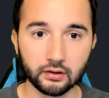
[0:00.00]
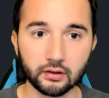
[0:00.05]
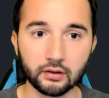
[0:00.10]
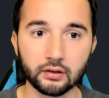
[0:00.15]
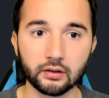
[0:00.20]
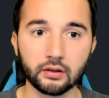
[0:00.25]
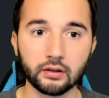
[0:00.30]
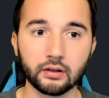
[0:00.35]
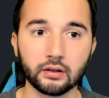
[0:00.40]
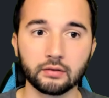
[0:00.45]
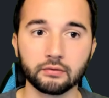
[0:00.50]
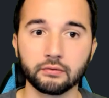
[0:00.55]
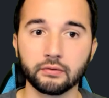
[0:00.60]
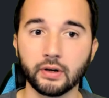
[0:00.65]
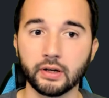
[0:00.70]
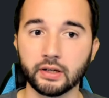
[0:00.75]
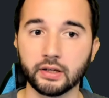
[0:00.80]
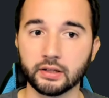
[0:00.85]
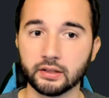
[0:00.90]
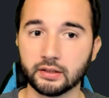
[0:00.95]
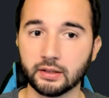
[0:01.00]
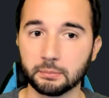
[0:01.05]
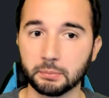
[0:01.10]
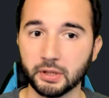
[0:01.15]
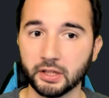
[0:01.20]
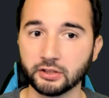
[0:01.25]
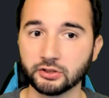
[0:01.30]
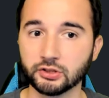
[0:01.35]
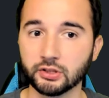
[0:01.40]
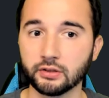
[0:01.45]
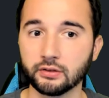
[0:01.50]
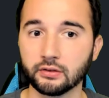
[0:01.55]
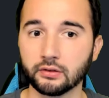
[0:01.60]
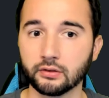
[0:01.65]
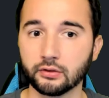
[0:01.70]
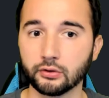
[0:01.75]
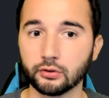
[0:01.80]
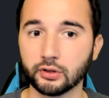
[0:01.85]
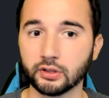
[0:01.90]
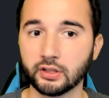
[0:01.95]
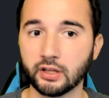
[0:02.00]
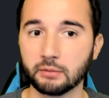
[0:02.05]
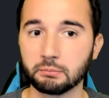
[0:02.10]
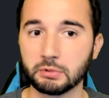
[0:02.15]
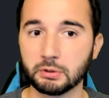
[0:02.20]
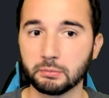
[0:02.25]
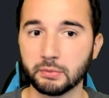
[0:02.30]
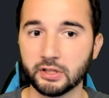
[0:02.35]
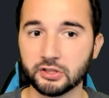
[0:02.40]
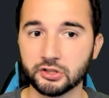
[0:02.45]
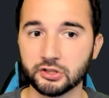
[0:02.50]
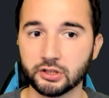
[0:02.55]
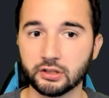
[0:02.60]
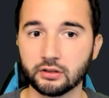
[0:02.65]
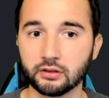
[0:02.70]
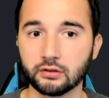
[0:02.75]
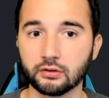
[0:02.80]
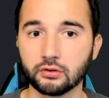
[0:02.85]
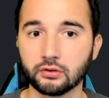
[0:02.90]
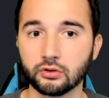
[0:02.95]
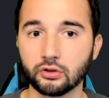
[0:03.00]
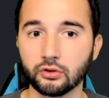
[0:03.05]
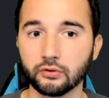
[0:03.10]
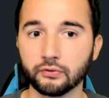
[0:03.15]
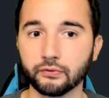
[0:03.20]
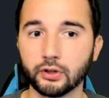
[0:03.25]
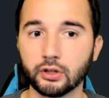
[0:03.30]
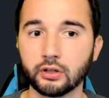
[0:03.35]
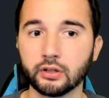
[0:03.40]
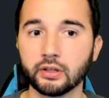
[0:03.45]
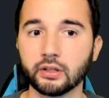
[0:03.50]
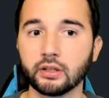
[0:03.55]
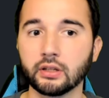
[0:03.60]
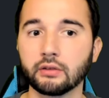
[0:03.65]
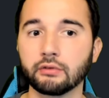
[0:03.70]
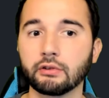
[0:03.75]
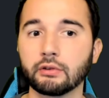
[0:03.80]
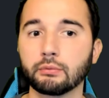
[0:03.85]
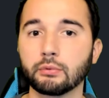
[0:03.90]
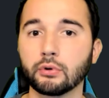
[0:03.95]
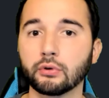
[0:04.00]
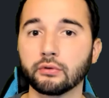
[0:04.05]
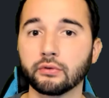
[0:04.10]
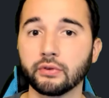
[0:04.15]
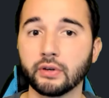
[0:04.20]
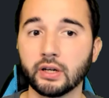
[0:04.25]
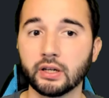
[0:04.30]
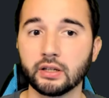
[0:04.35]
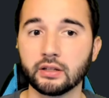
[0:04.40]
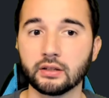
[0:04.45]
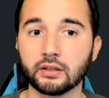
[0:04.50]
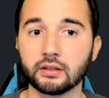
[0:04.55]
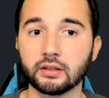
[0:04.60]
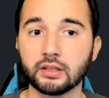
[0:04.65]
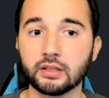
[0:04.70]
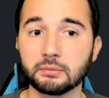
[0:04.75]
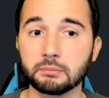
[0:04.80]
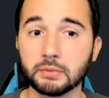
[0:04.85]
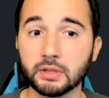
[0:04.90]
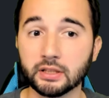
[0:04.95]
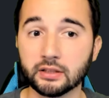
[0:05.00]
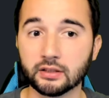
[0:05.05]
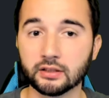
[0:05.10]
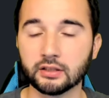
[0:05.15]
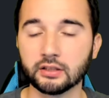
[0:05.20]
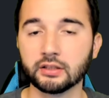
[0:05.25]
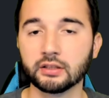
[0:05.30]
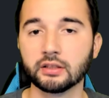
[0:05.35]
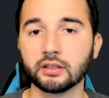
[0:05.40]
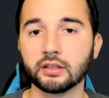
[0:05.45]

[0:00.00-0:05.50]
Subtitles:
via GitHub Pages, so it can be measured. Don't worry if it won't find it immediately, it